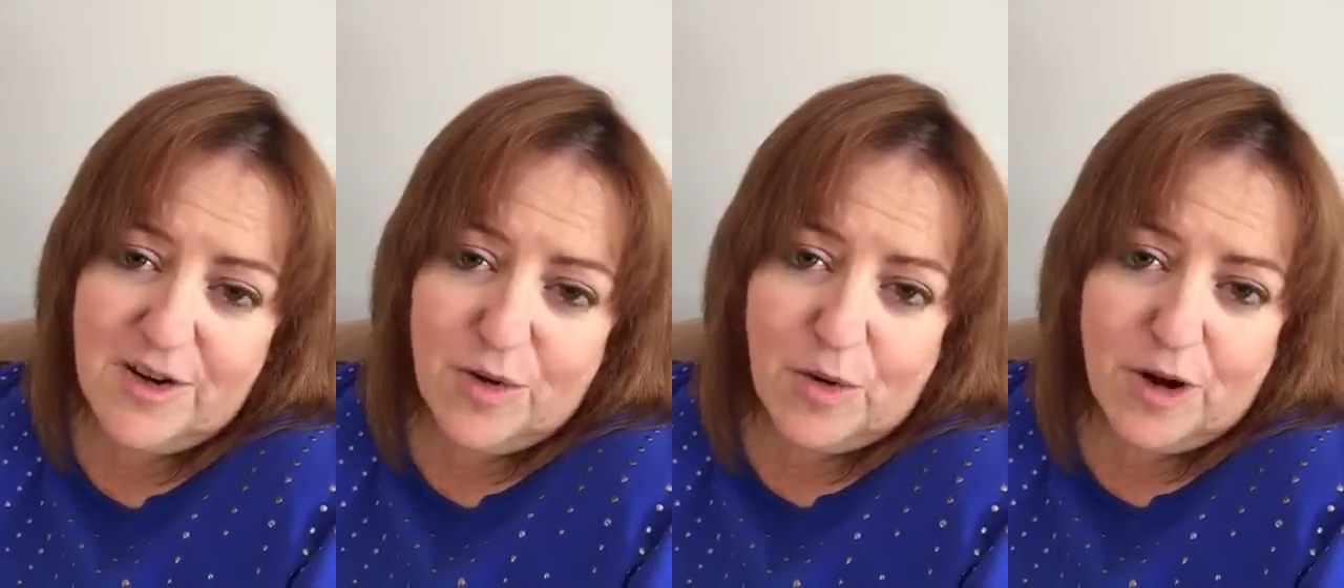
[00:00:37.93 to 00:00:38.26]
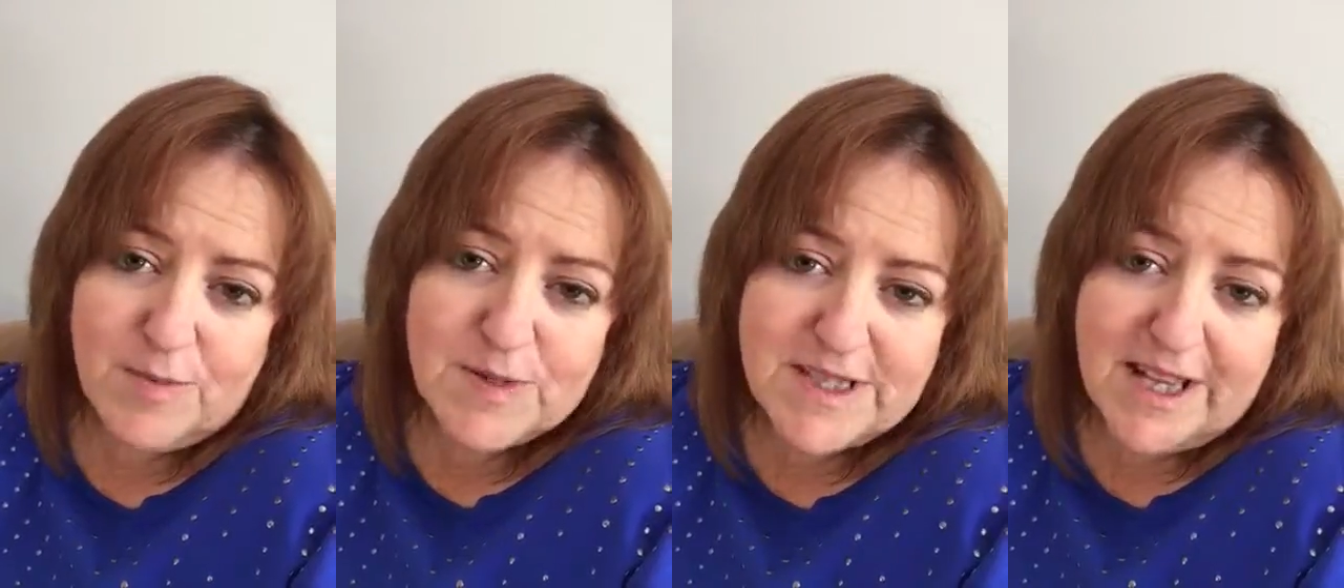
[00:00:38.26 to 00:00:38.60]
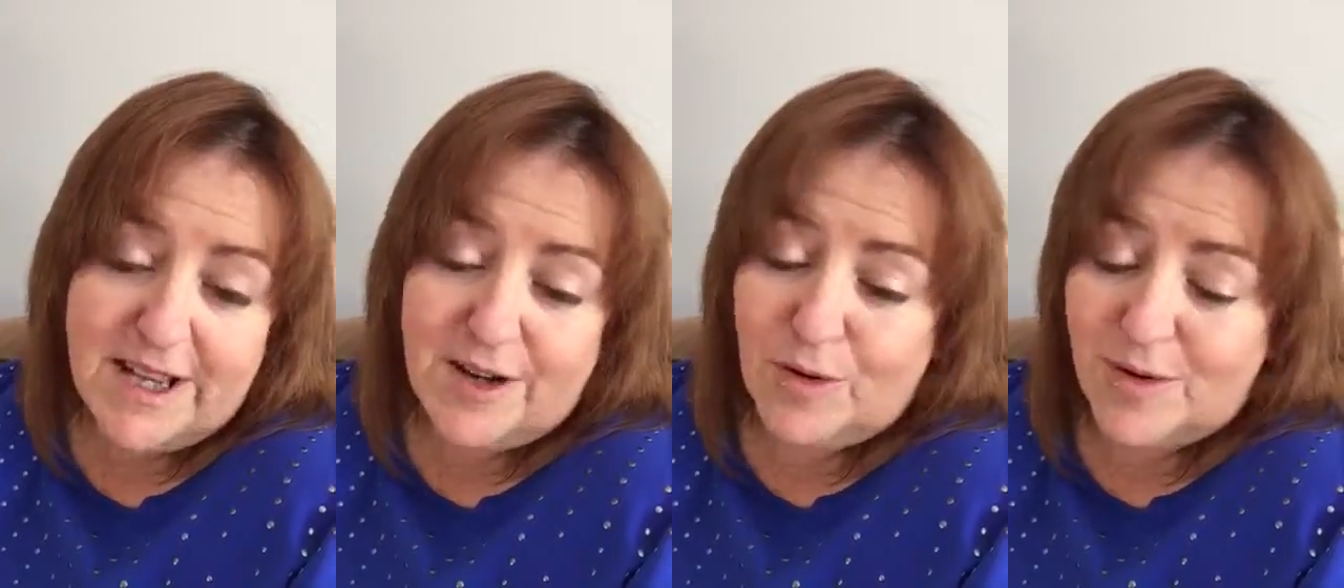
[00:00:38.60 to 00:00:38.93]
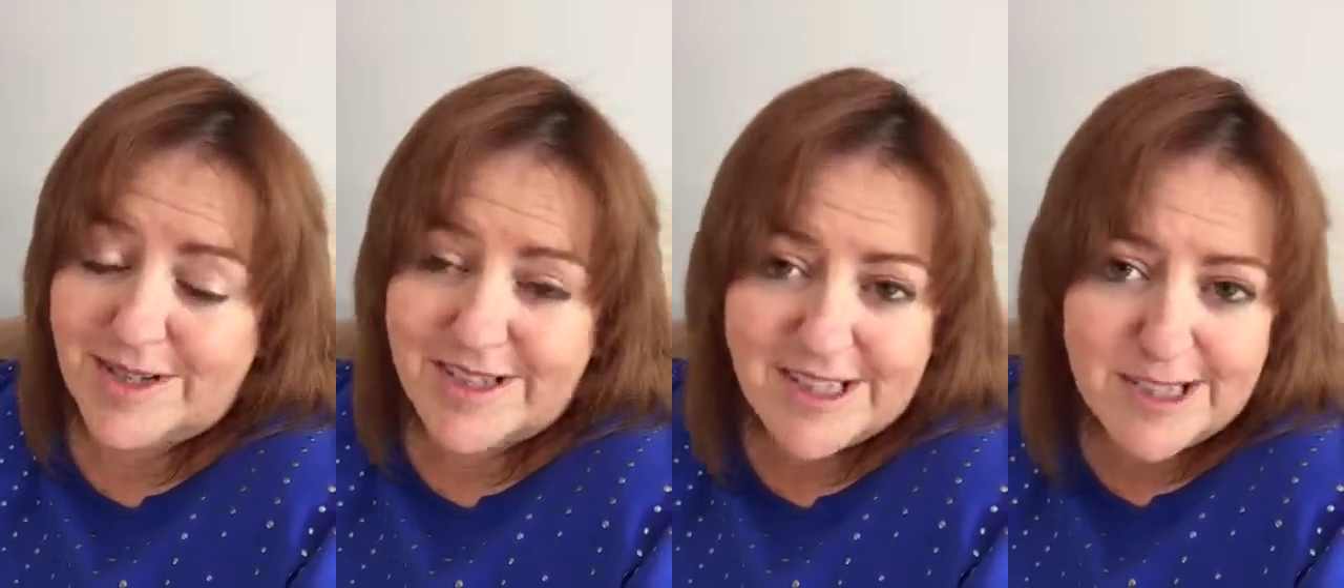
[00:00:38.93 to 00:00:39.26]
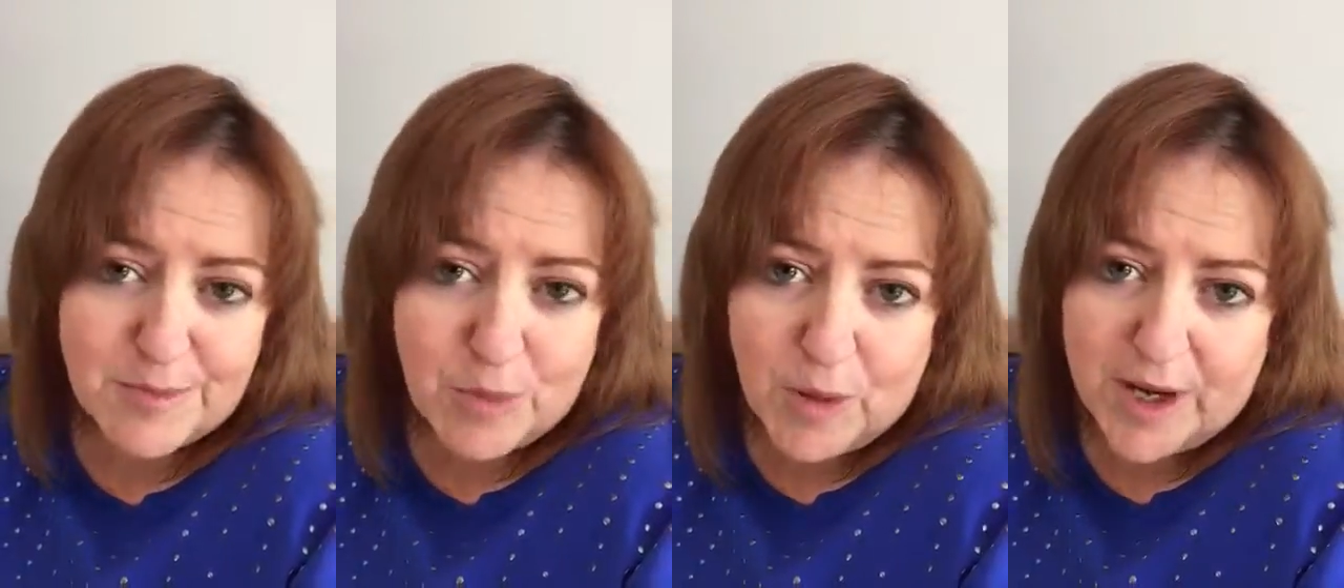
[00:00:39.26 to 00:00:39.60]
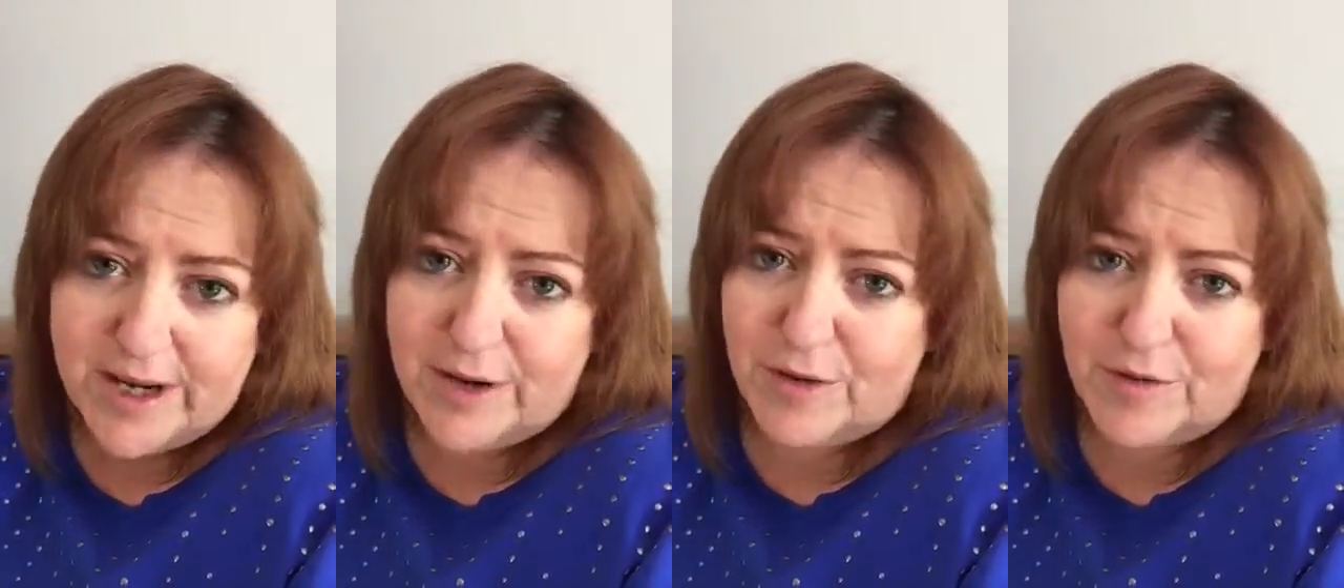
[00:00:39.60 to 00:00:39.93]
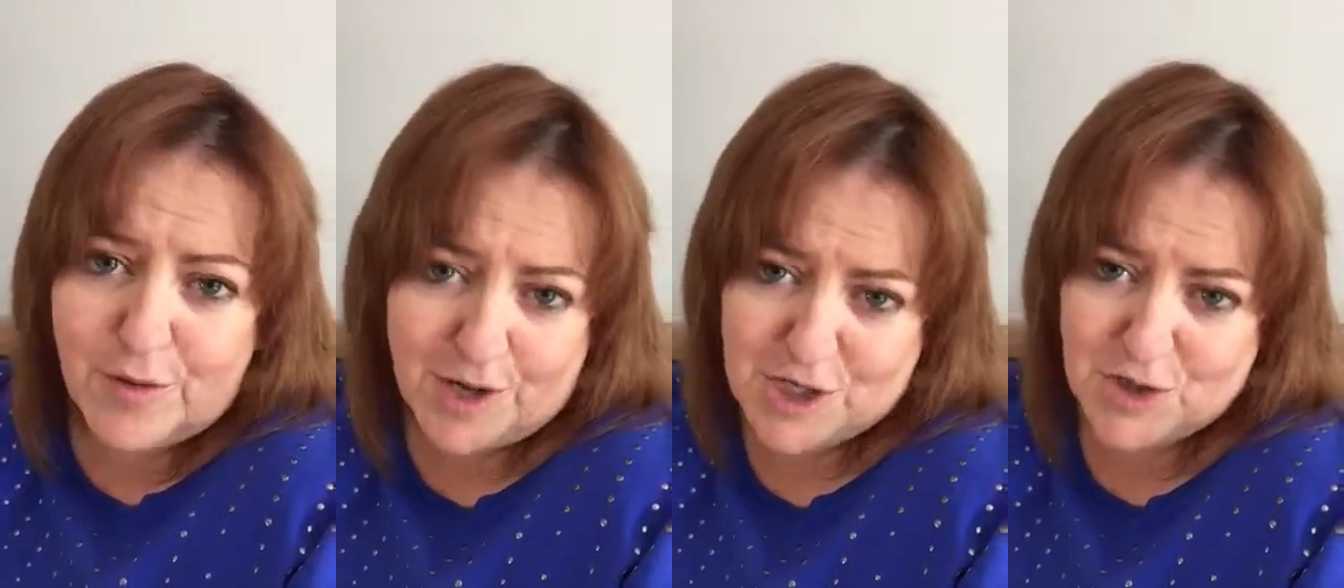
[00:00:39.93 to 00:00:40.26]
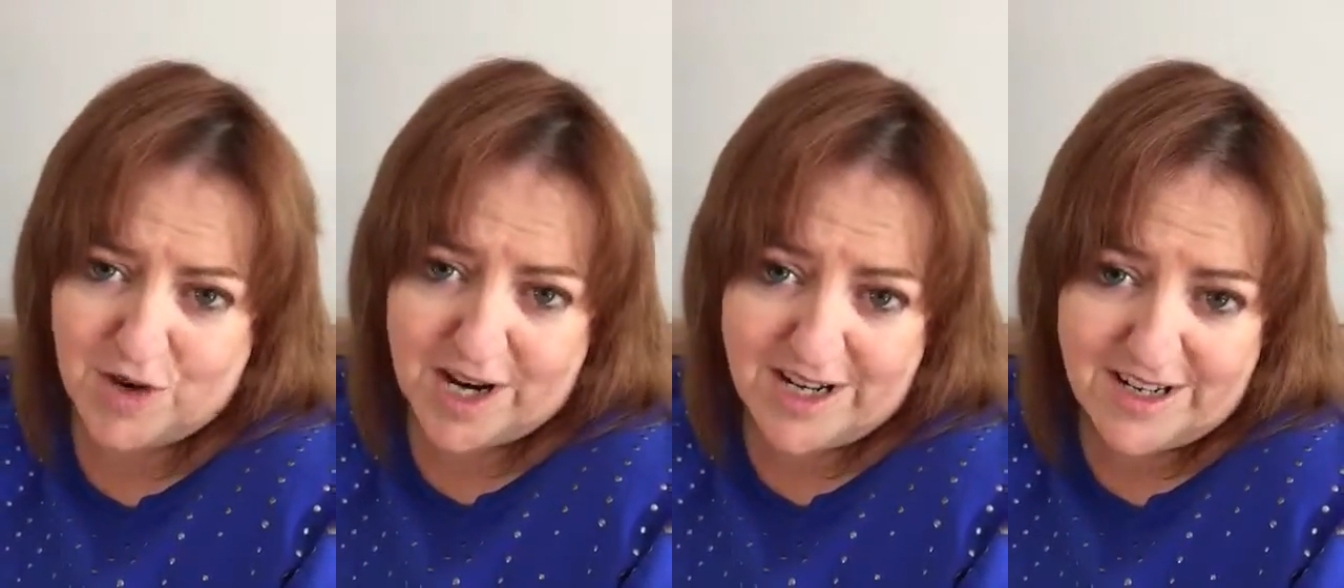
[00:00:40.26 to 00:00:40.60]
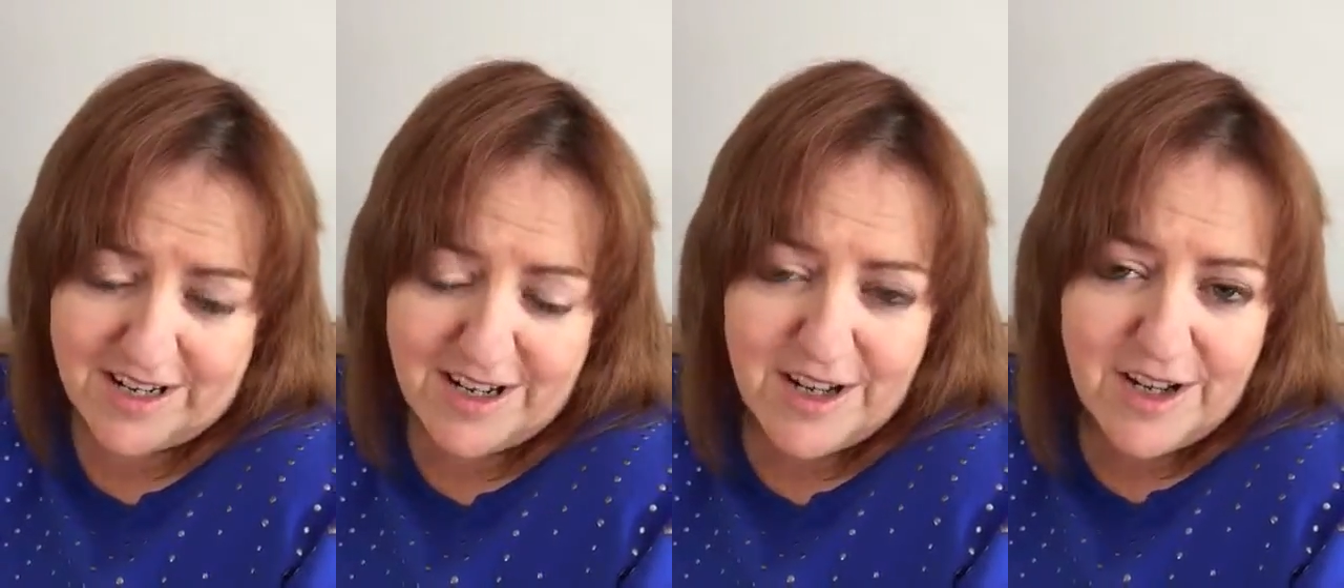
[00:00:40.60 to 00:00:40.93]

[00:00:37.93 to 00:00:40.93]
or upset or disappointed or frustrated.